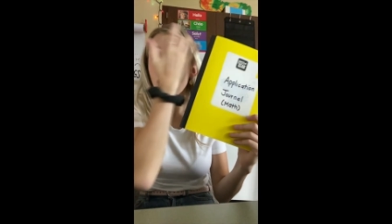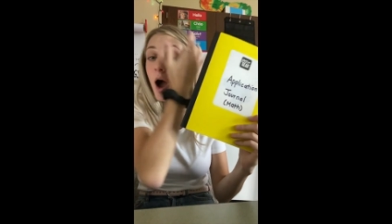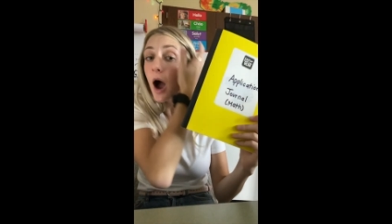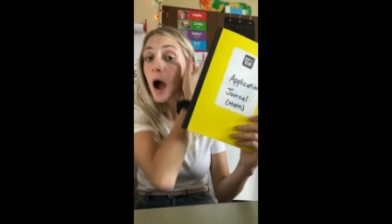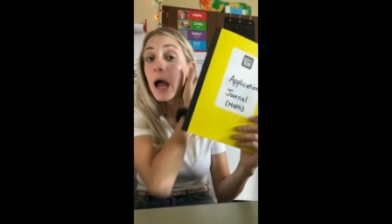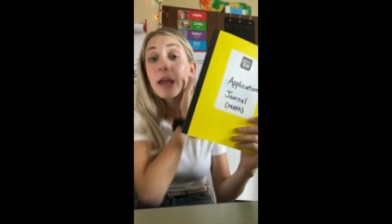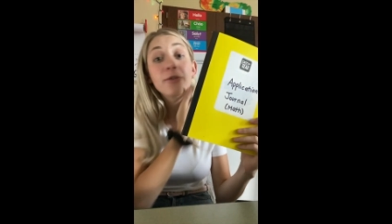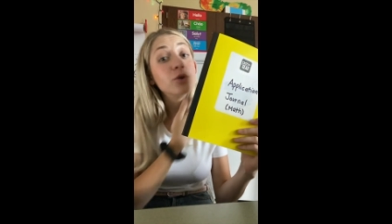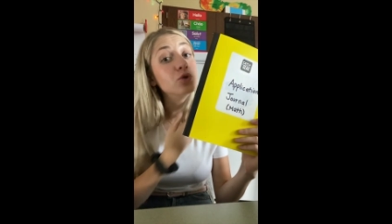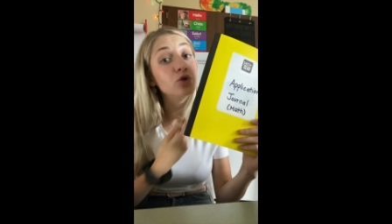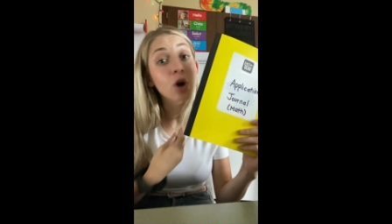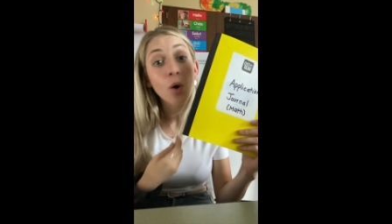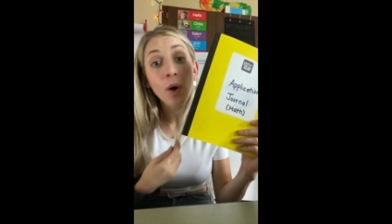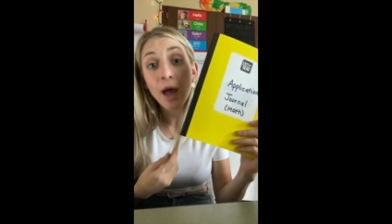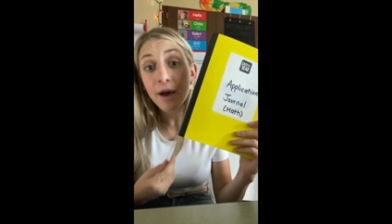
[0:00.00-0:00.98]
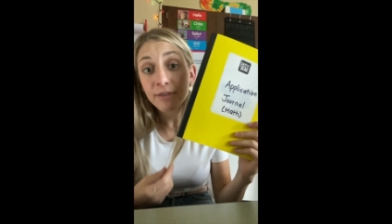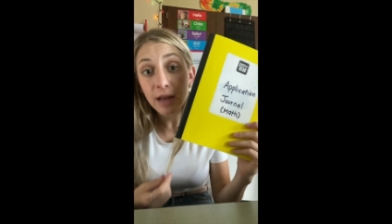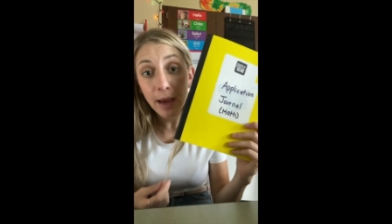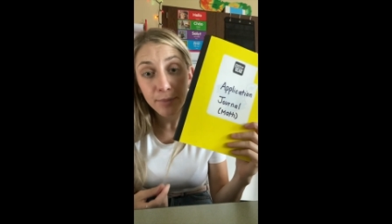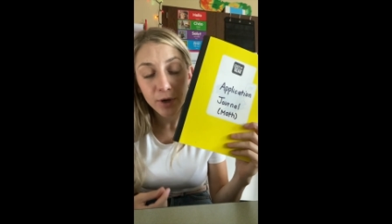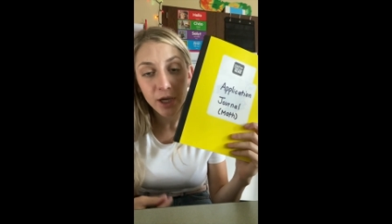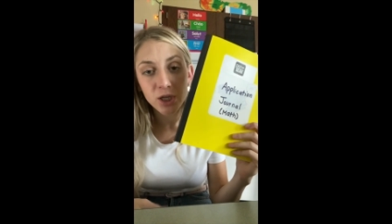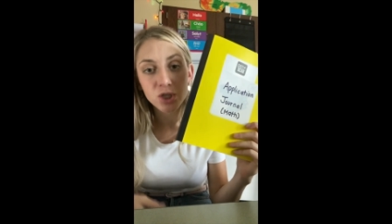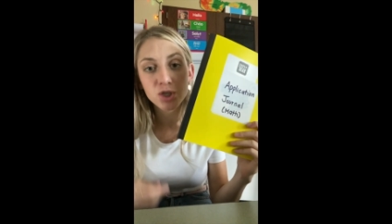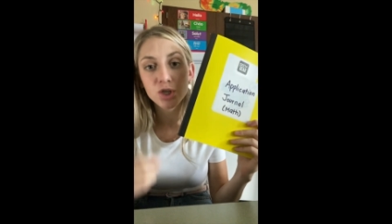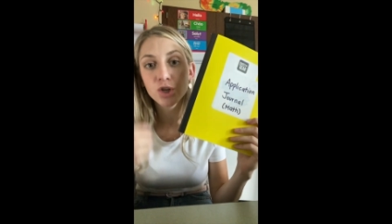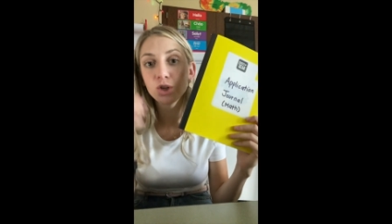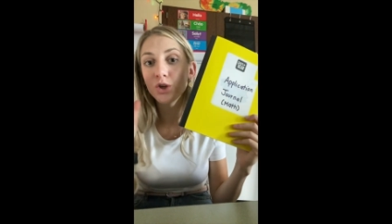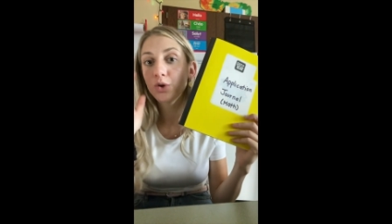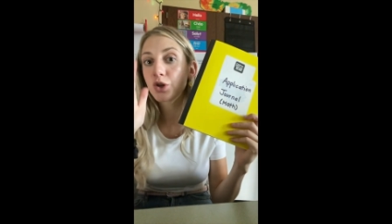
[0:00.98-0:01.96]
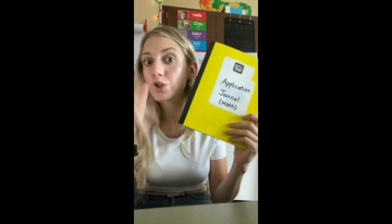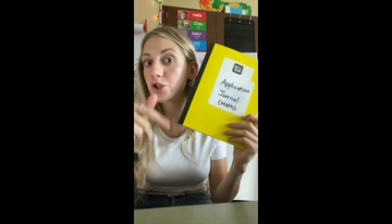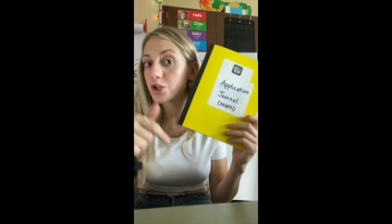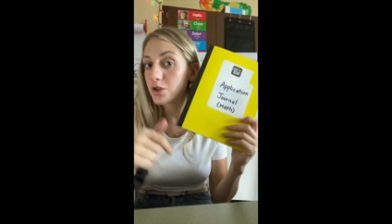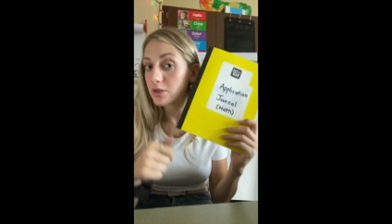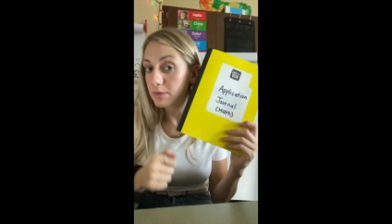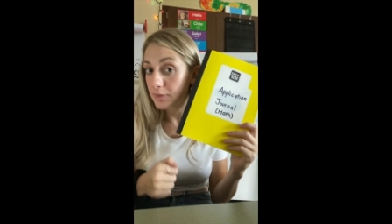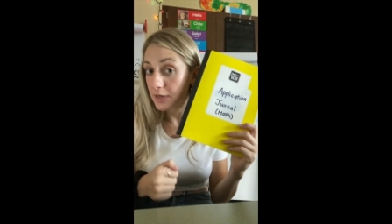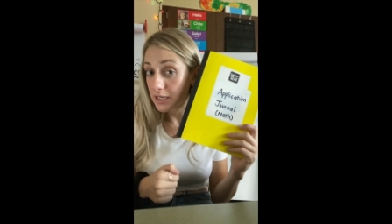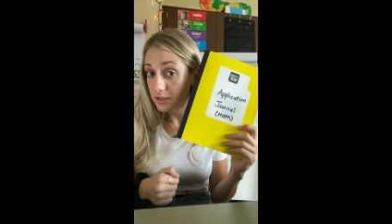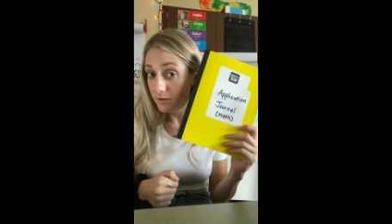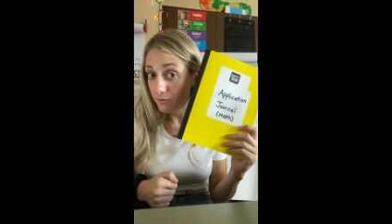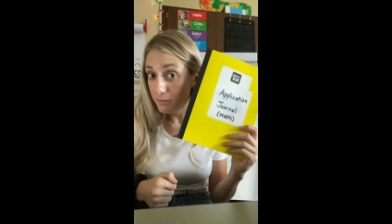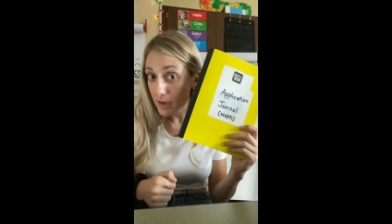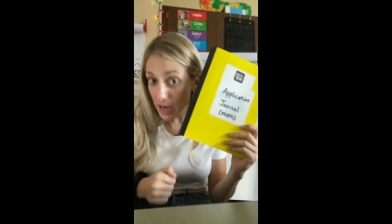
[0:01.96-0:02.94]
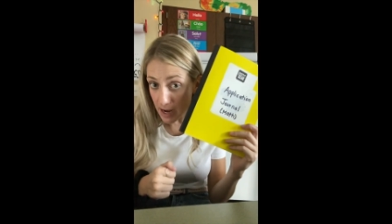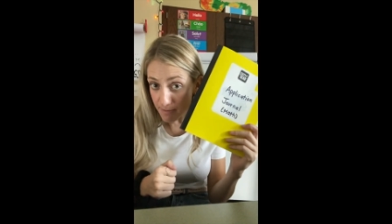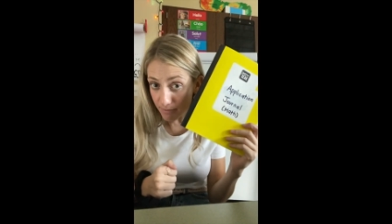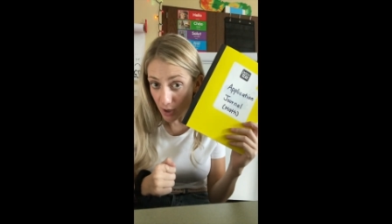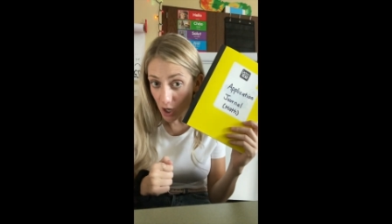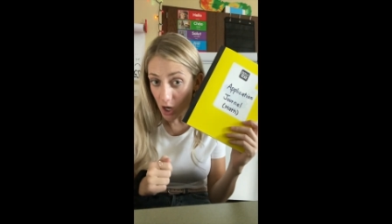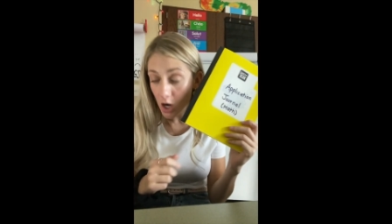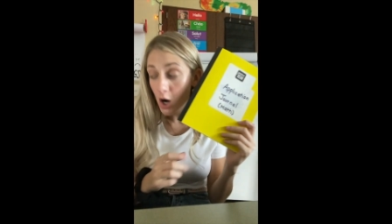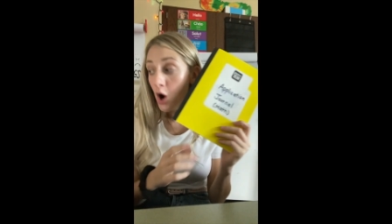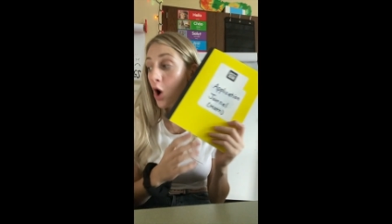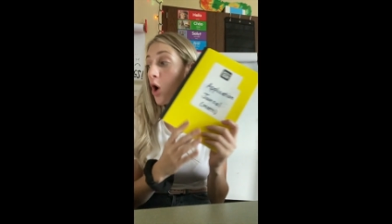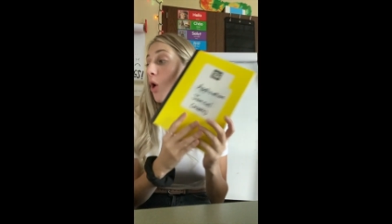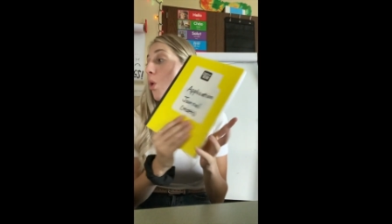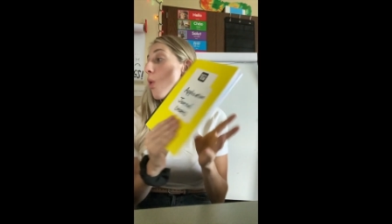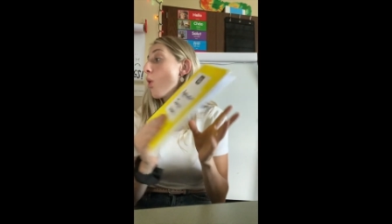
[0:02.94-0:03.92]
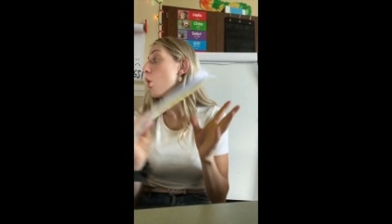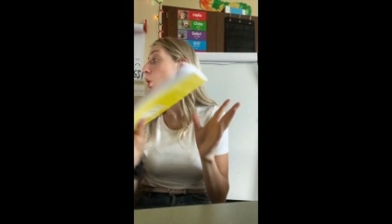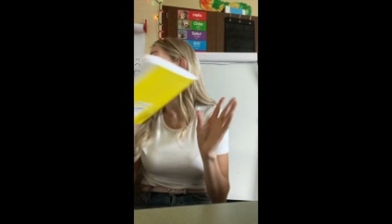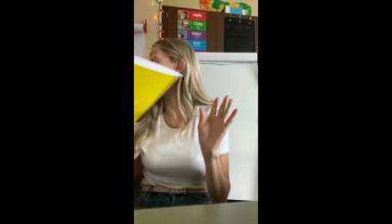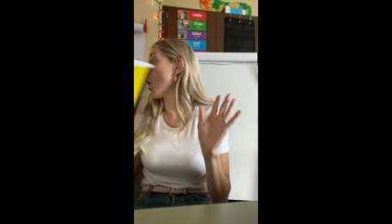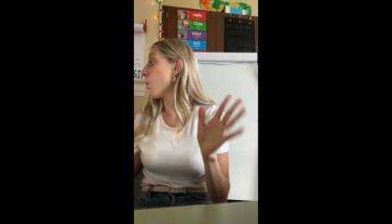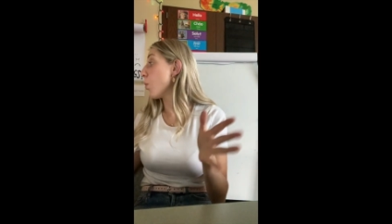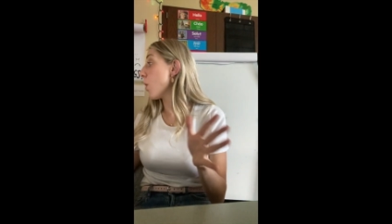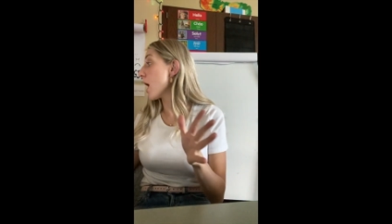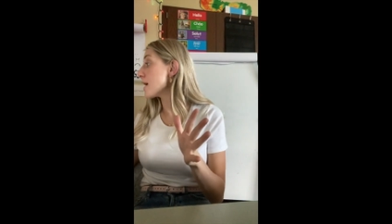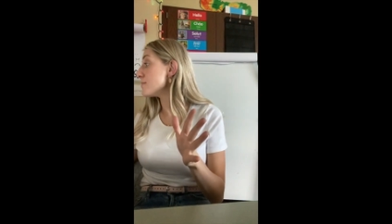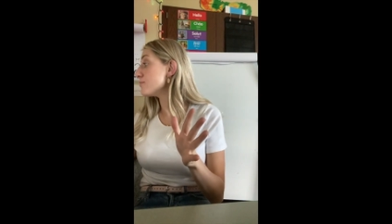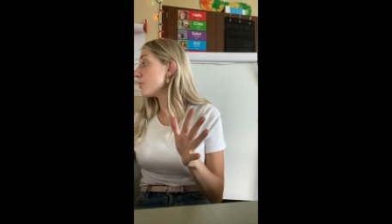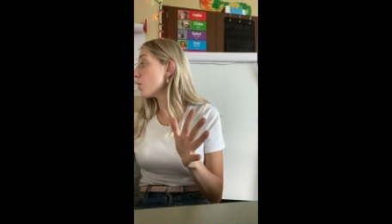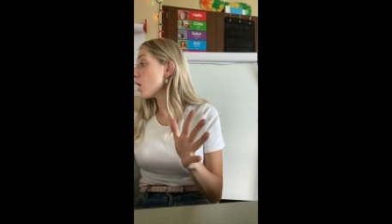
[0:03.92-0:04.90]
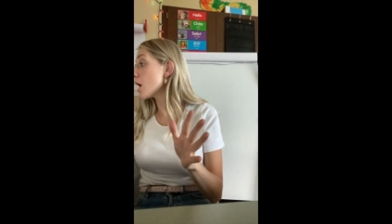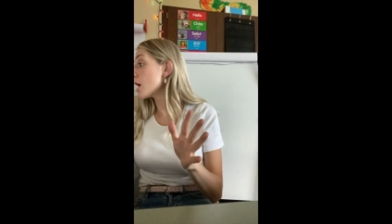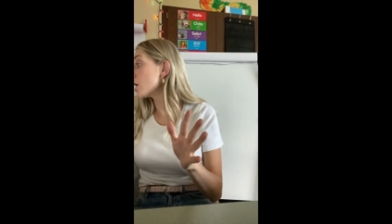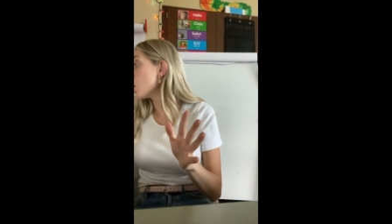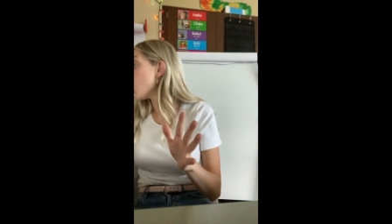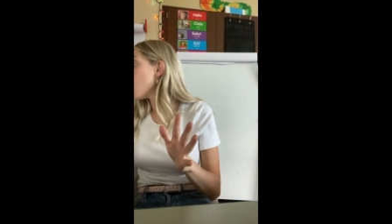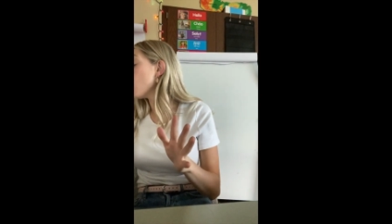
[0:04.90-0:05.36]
If you don't have an application journal, you can just use a piece of paper or a whiteboard.